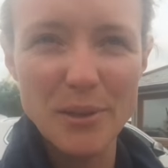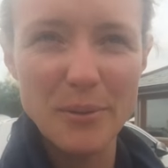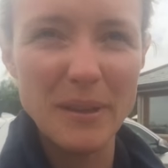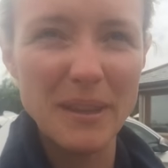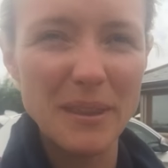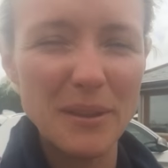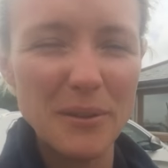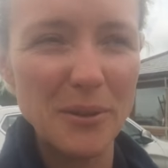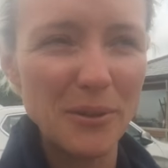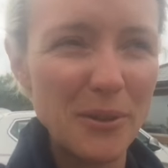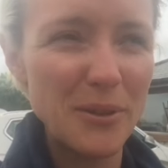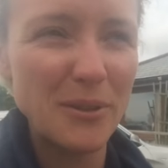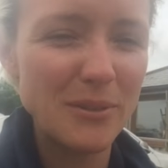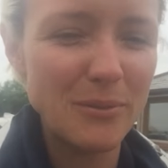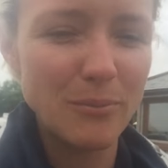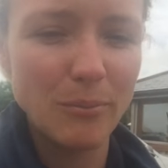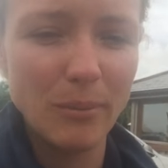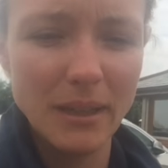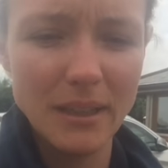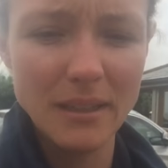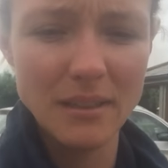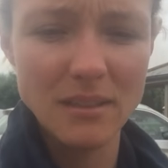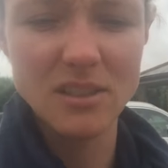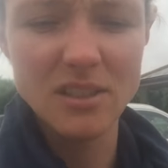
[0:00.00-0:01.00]
so we thought
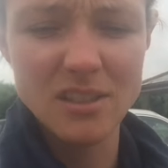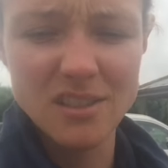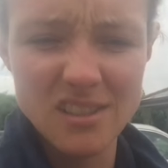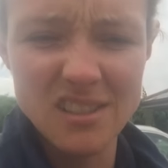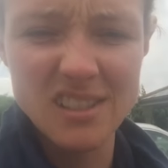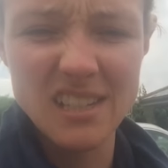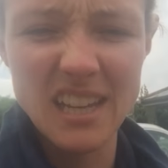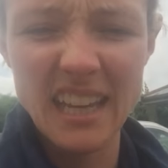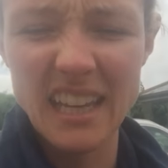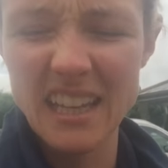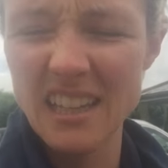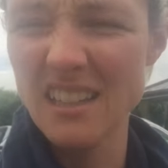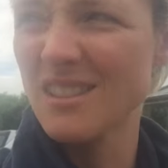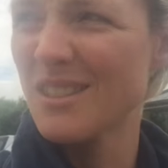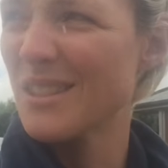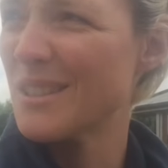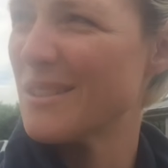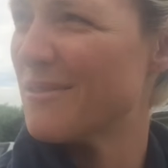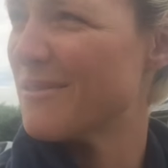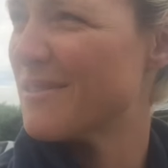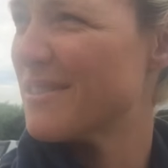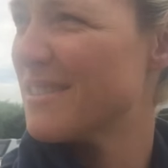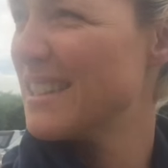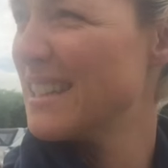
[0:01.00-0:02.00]
we'd just take a sort
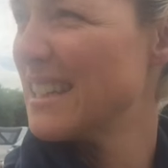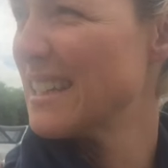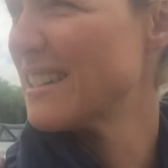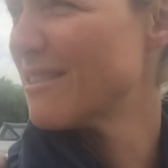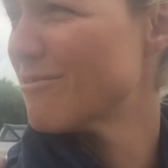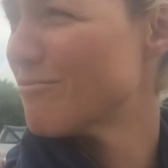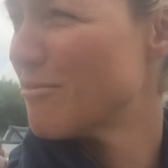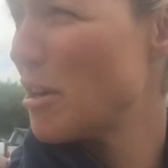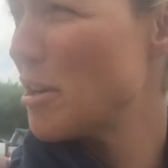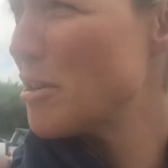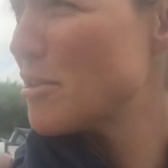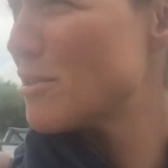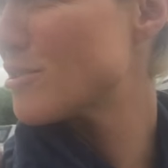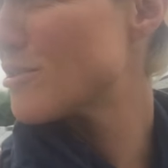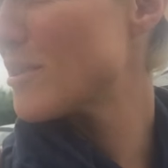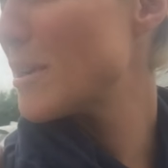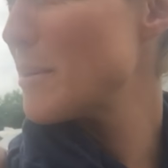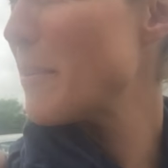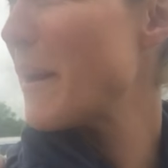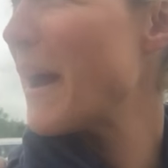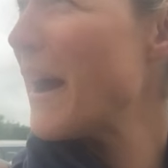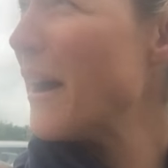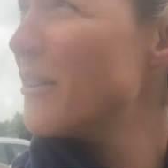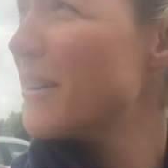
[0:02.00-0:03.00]
of little road
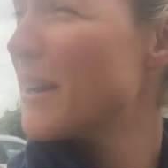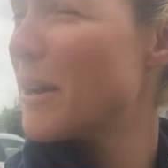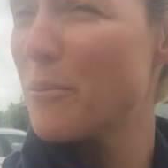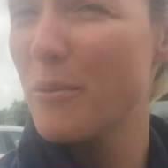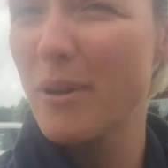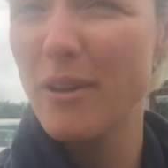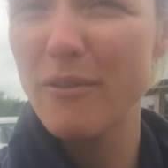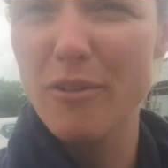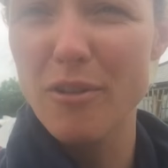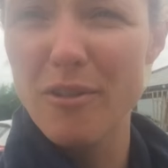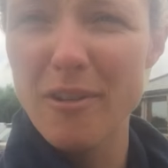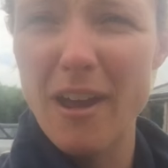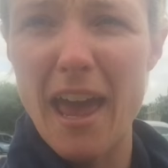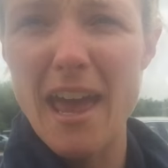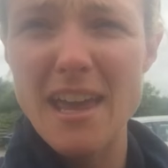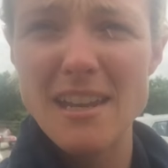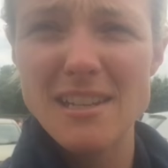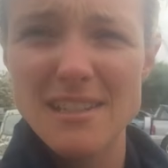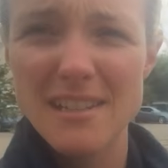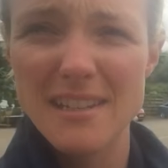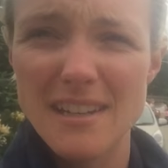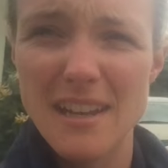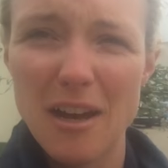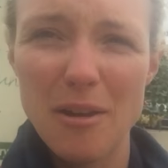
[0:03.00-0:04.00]
trip out, and we've
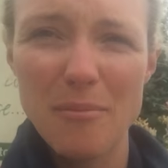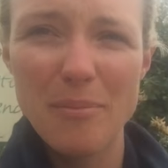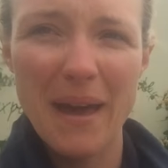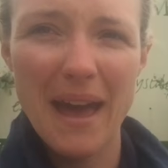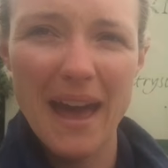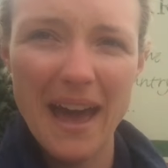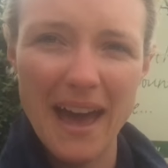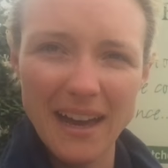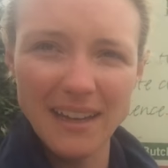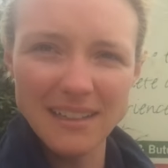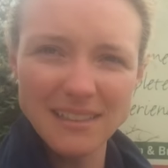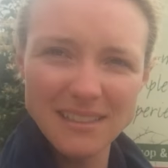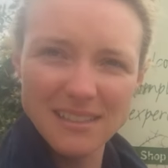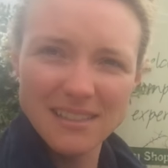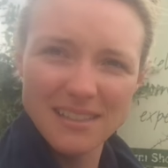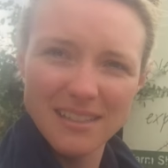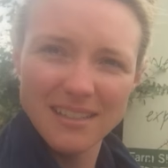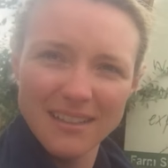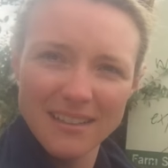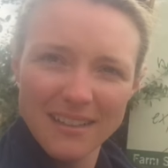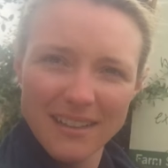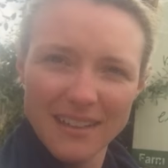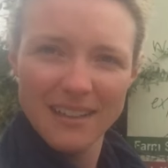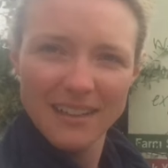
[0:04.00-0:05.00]
ended up at
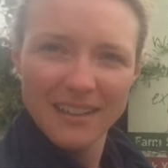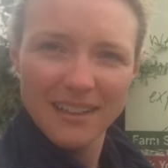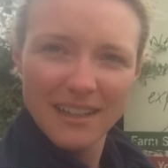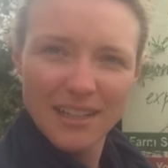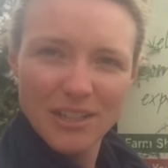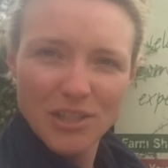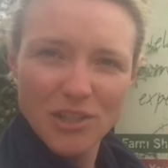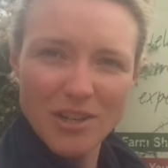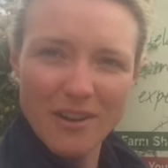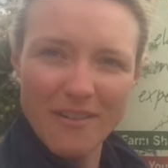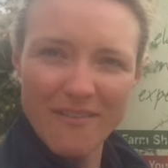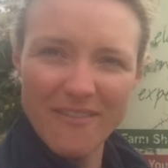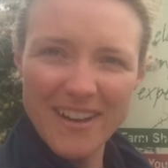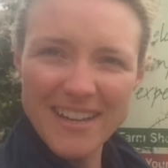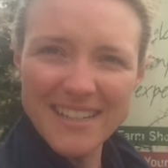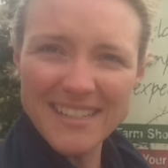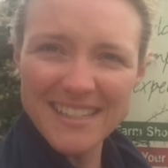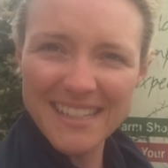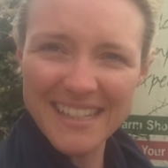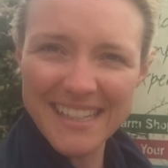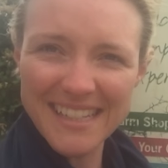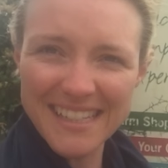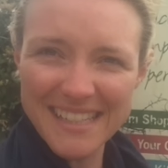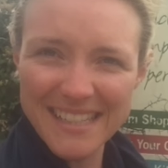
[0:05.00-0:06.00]

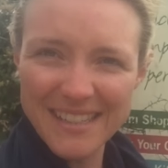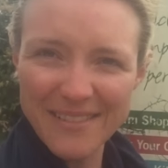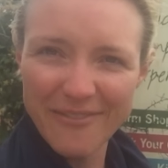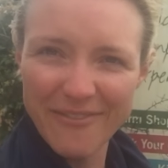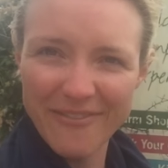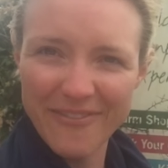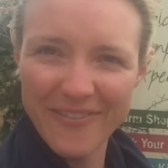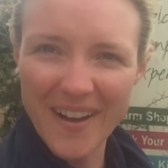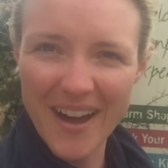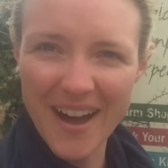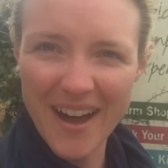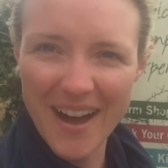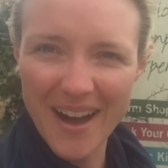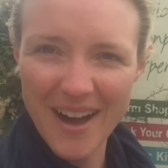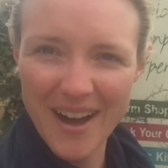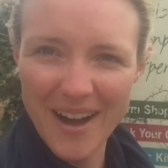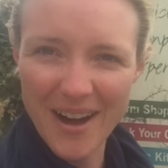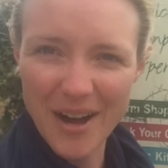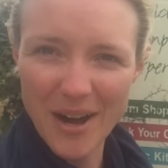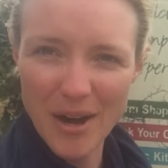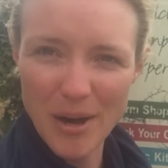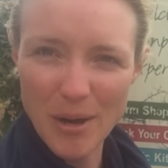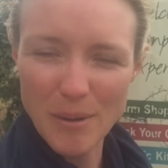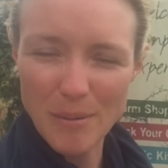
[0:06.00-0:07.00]
Travescus
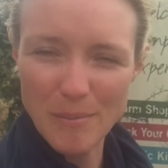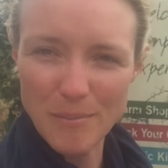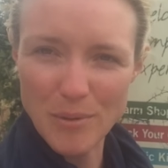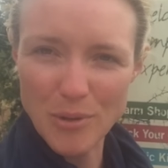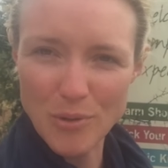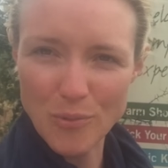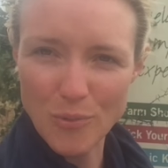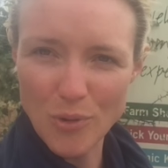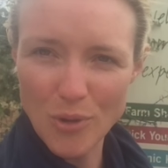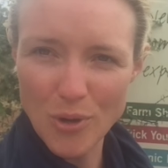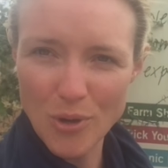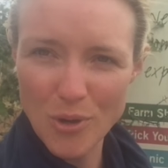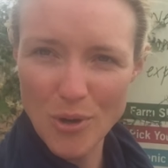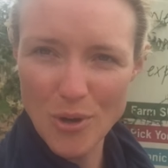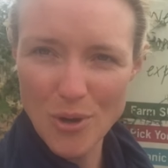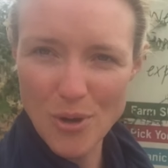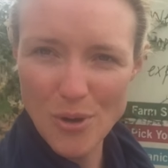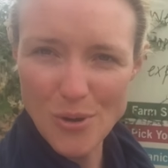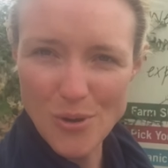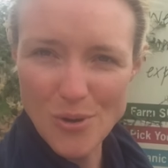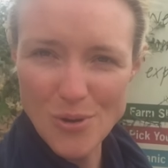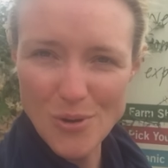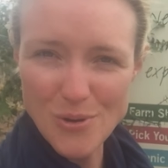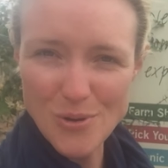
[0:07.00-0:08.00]
Farm,
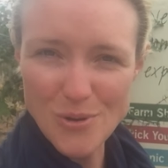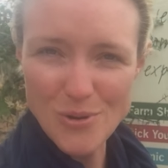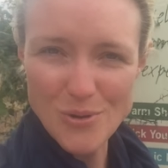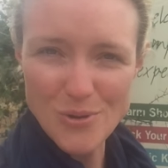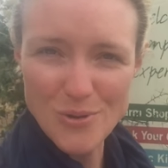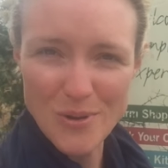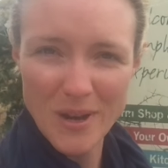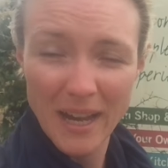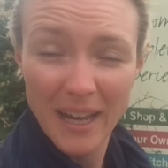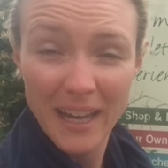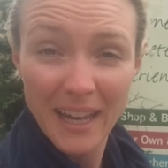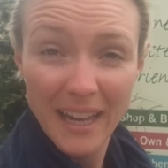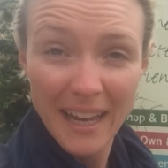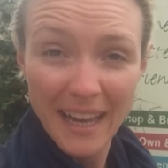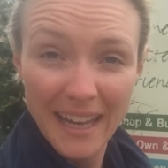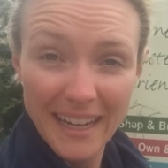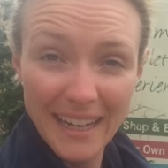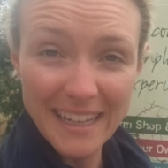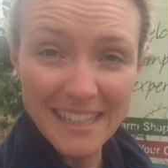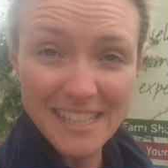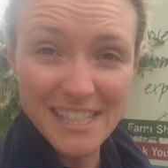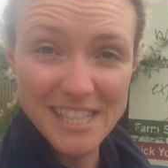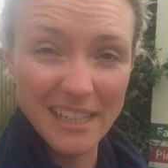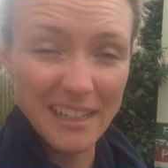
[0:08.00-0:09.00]
woohoo!
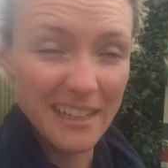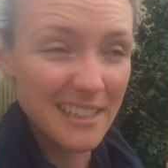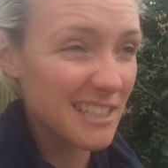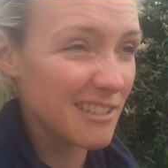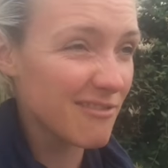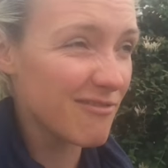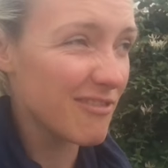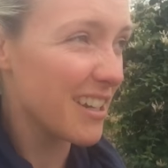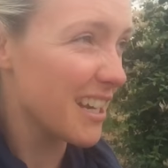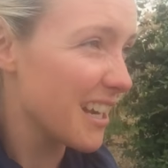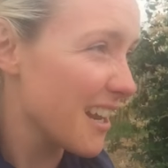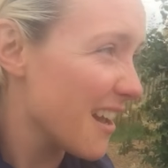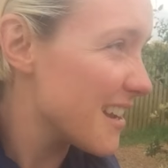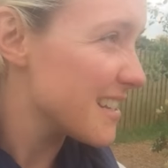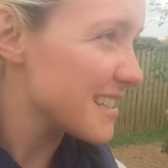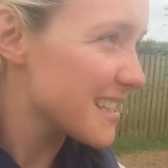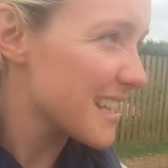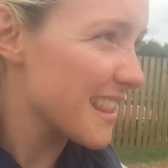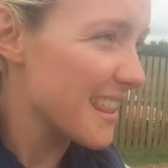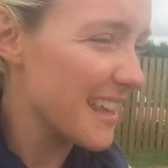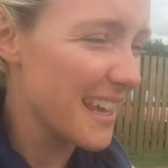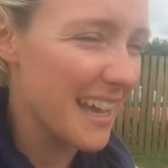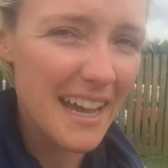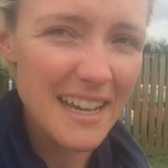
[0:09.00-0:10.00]
And actually I didn't realise
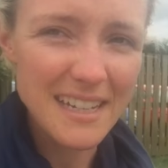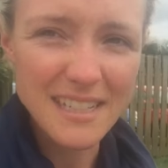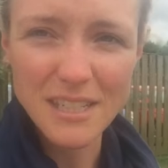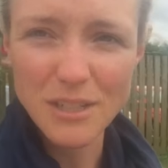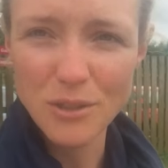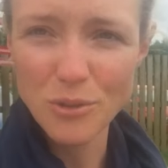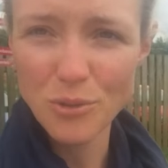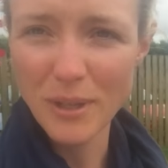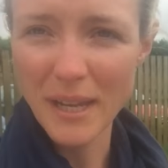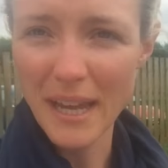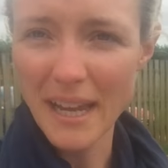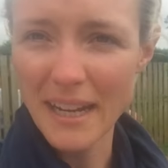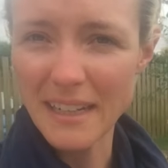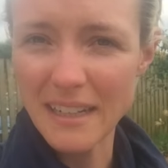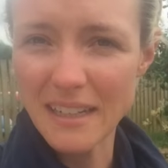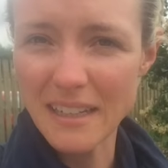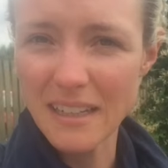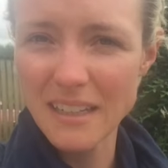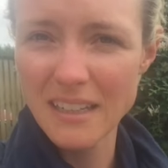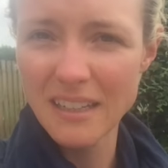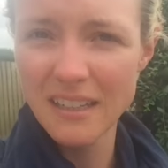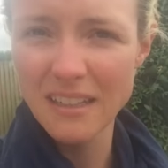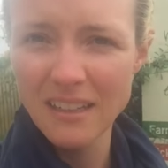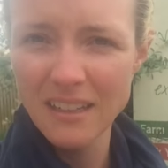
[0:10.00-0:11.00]
that they had an organic
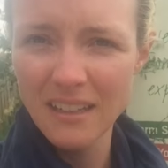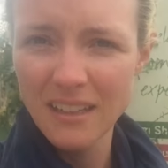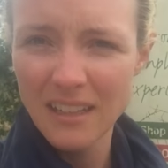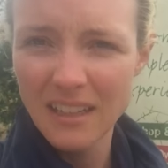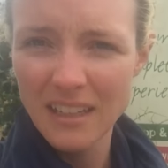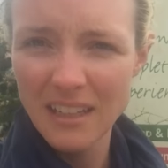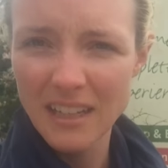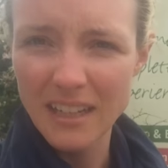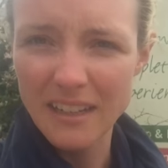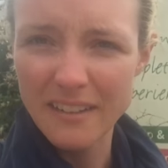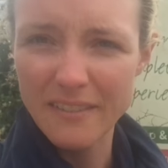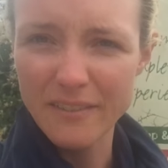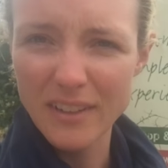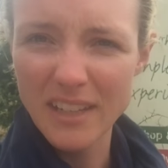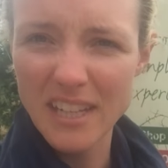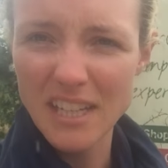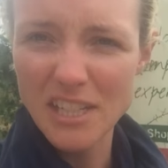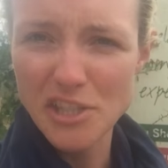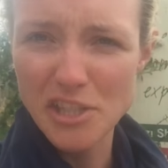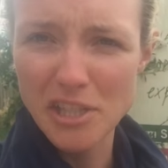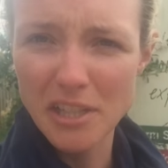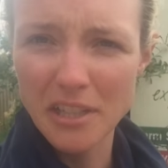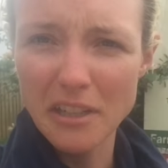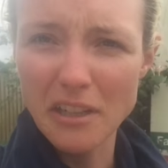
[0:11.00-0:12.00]
kind of
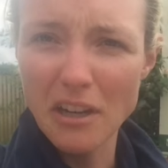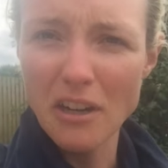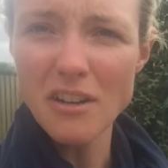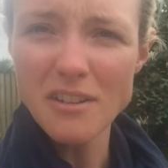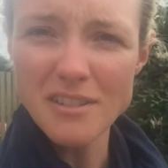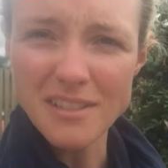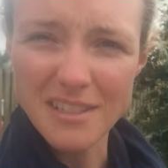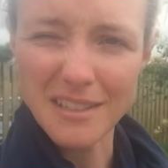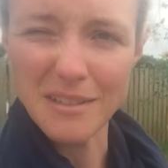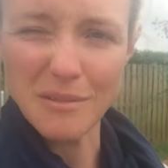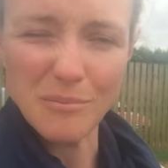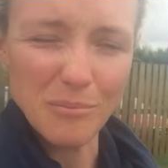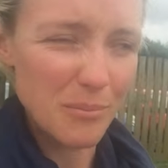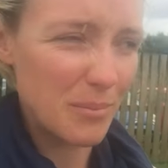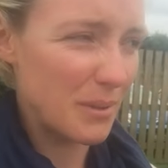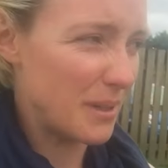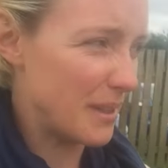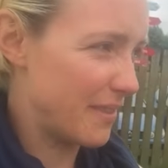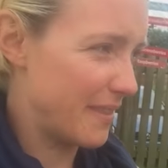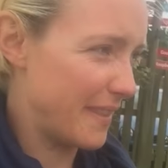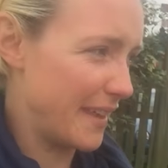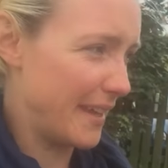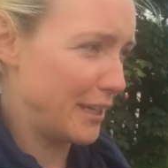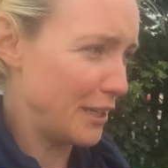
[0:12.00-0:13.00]
kitchen garden,
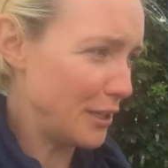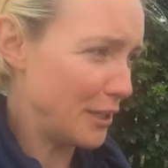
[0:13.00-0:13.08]
but they